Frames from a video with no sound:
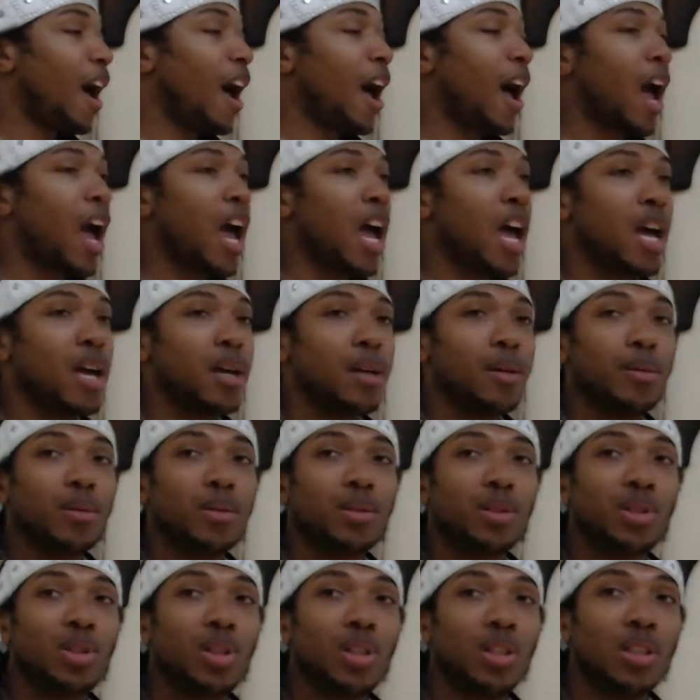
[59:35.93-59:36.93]
I
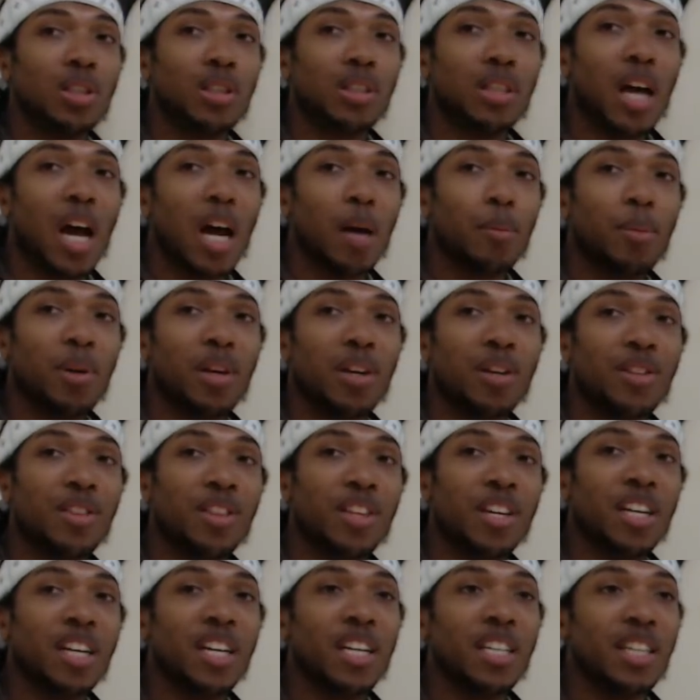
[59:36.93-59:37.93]
should not be
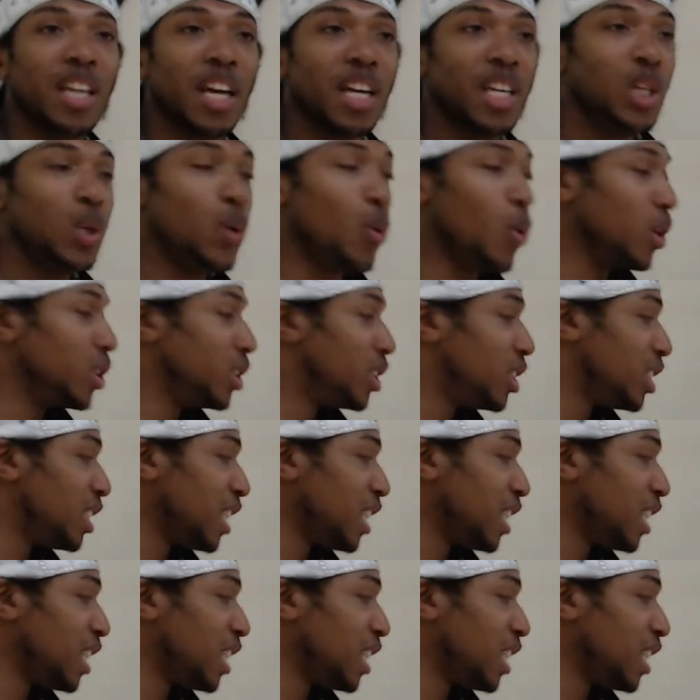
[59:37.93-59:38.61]
thinking that you are